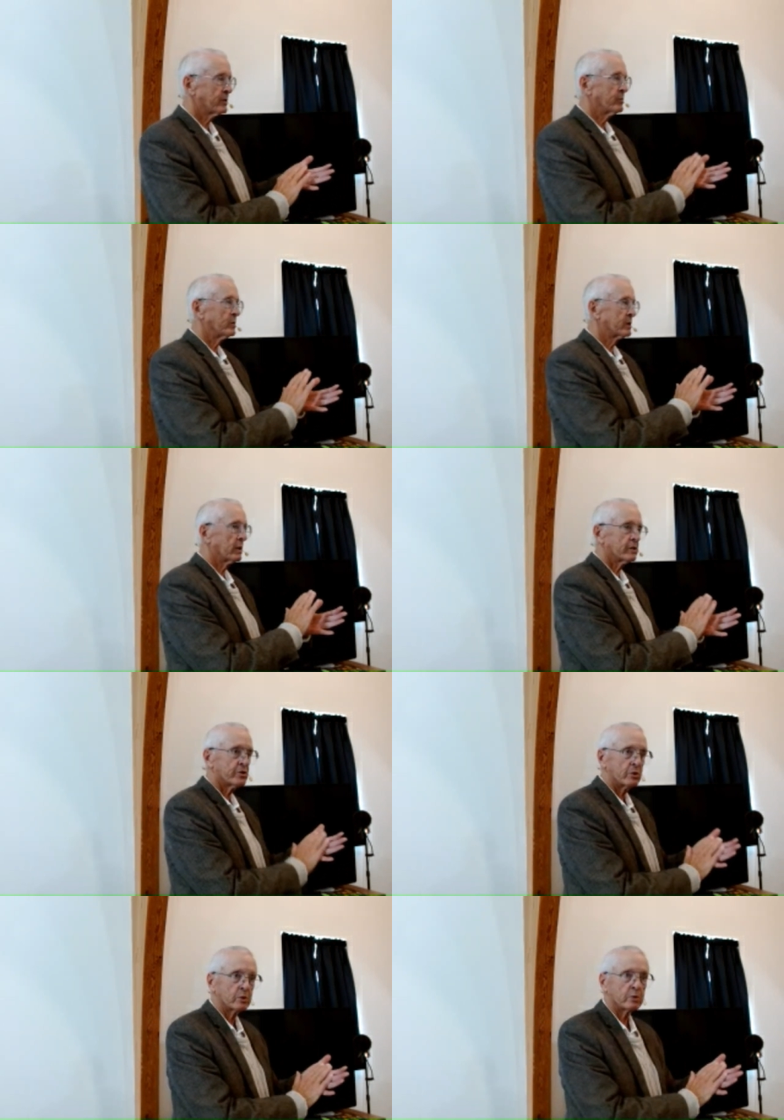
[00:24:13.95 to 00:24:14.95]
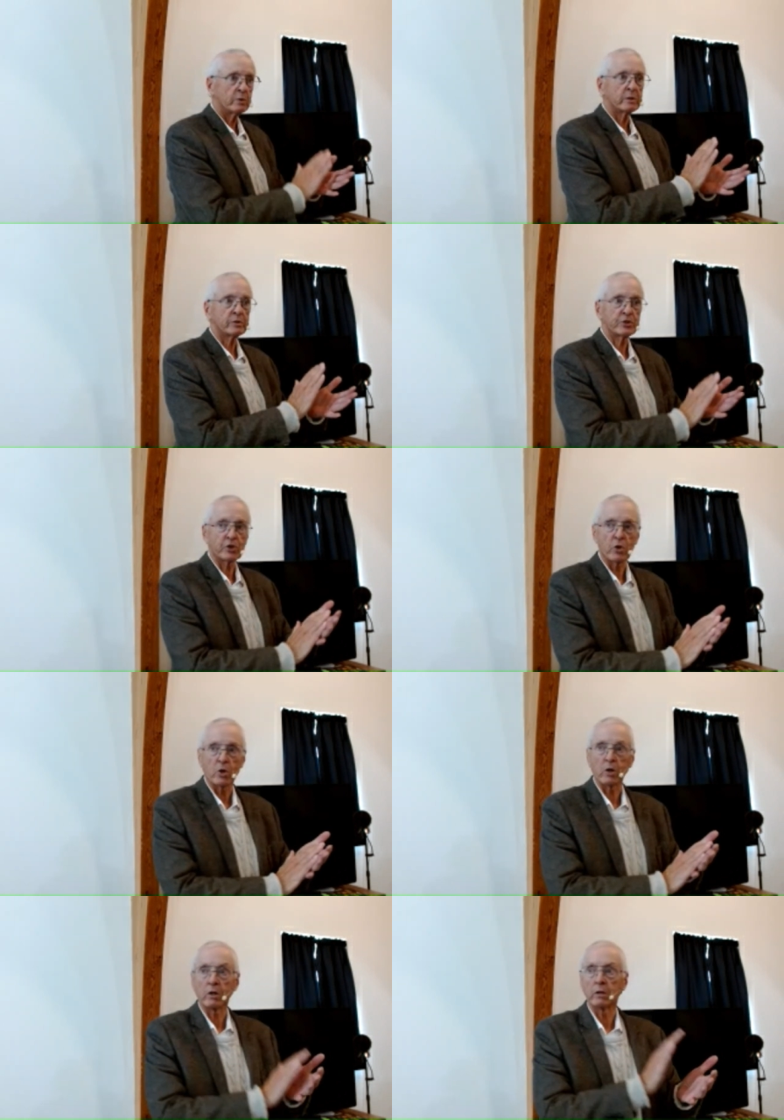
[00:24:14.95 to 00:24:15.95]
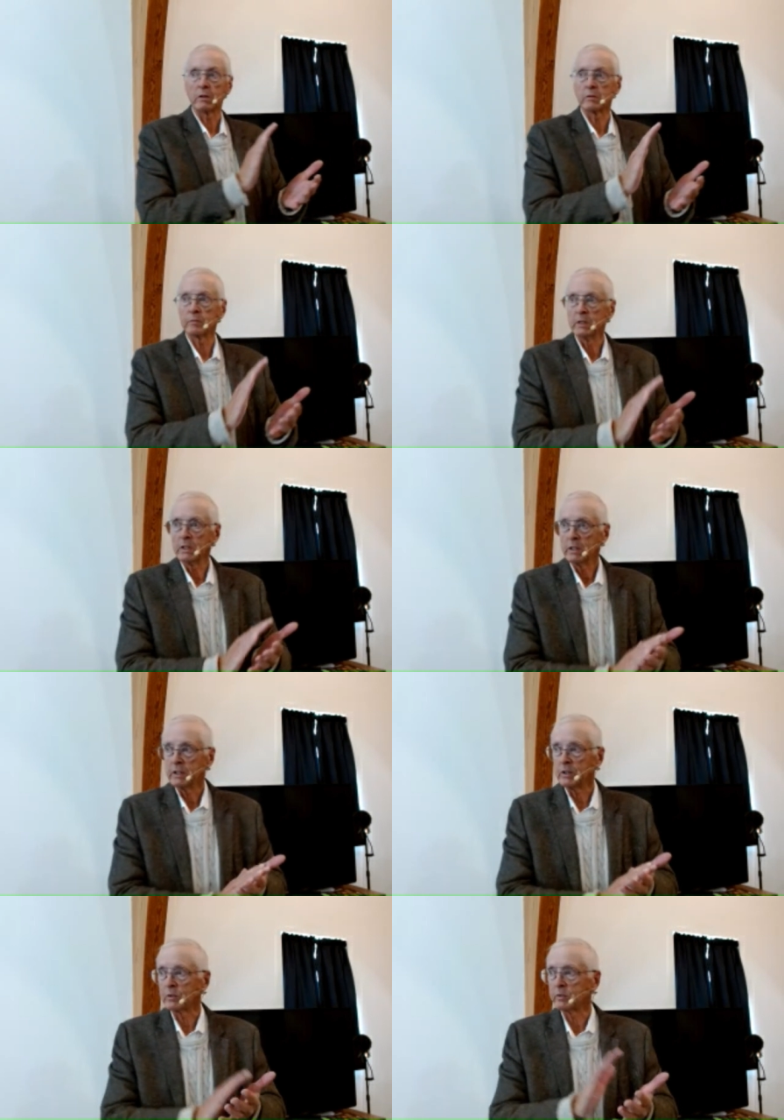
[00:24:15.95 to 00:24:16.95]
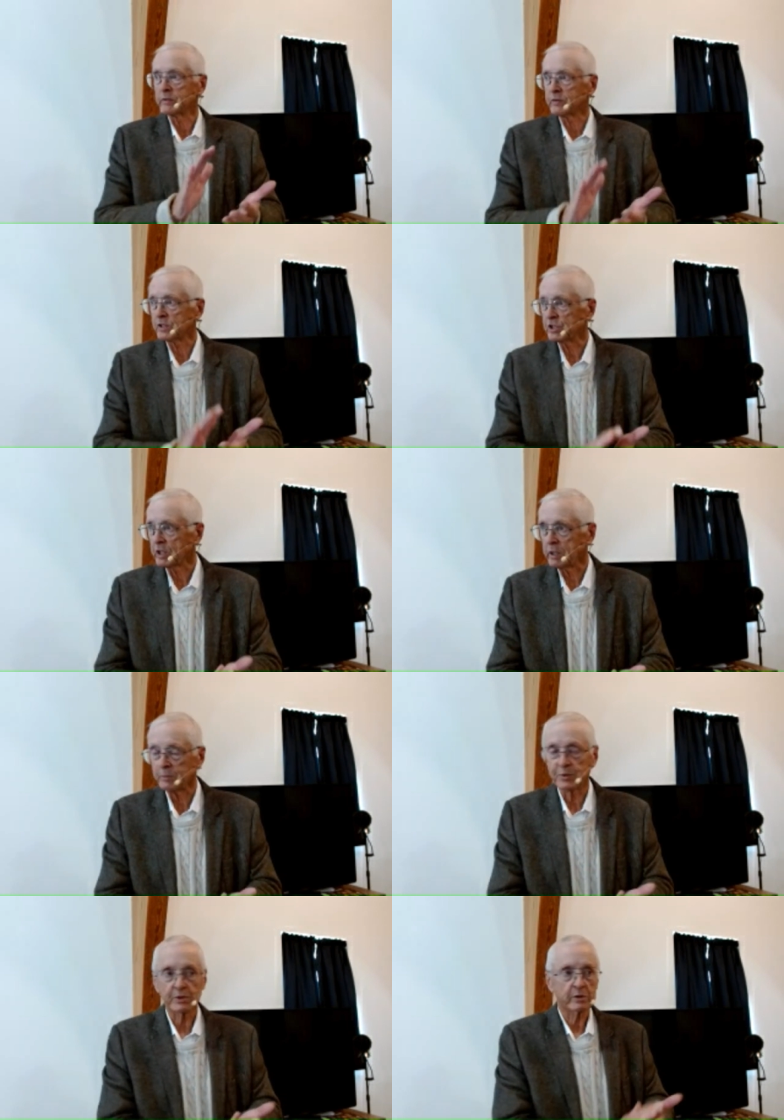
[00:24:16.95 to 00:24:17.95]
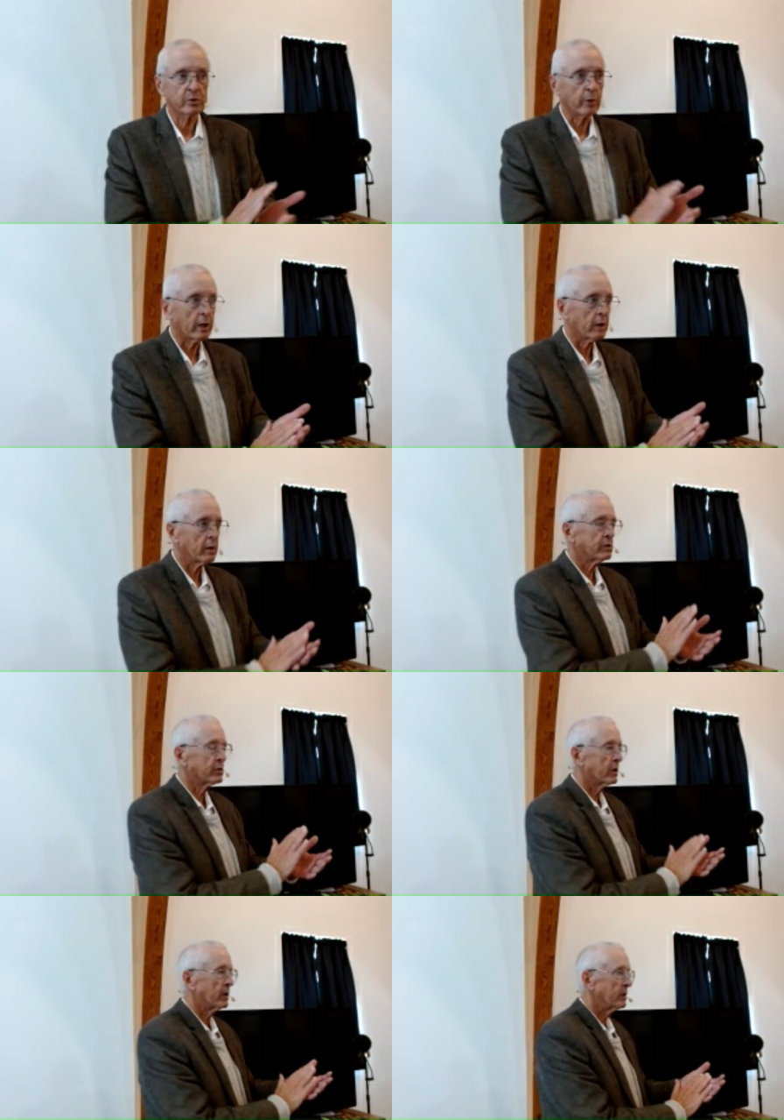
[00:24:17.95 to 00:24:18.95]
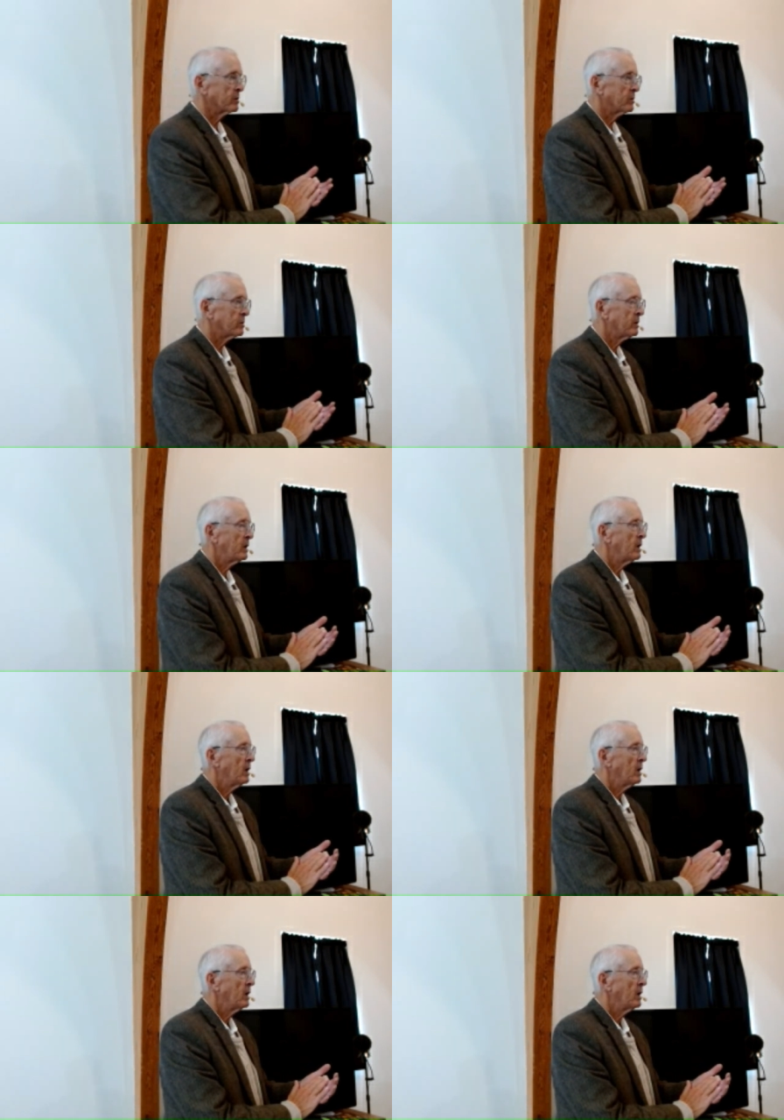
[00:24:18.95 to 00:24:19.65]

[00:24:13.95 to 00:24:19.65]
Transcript: One's got a circle and a star and a, you know, different shapes, square, triangle.